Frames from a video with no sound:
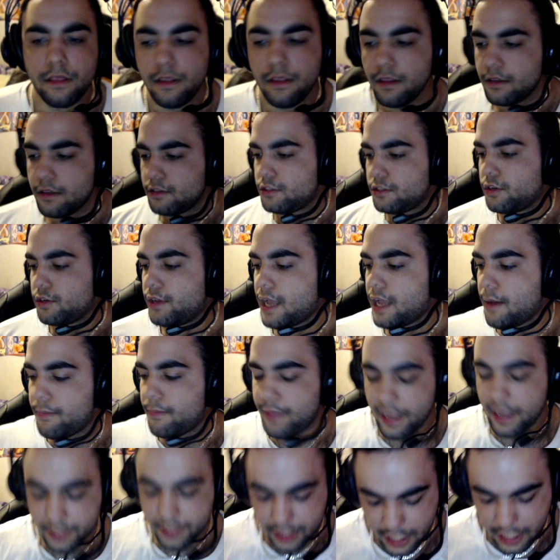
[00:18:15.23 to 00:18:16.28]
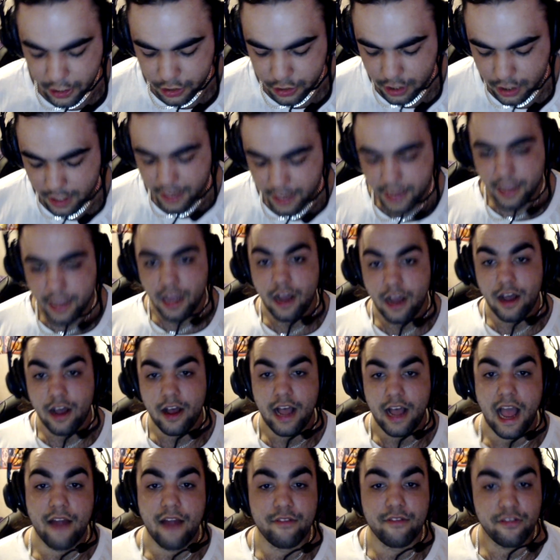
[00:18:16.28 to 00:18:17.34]
So yeah, that's literally
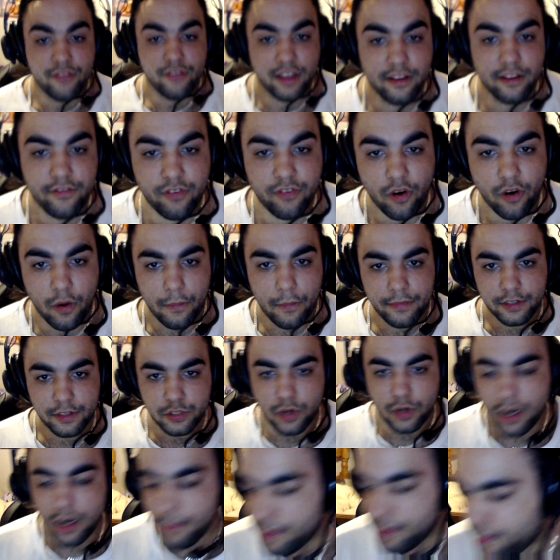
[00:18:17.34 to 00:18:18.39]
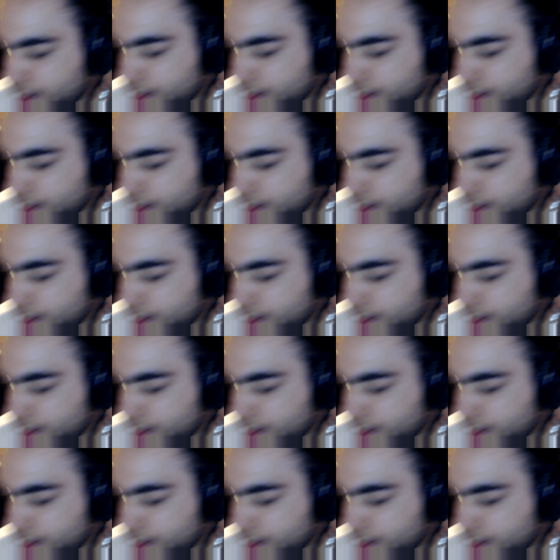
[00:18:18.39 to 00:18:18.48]
everything from the tournament.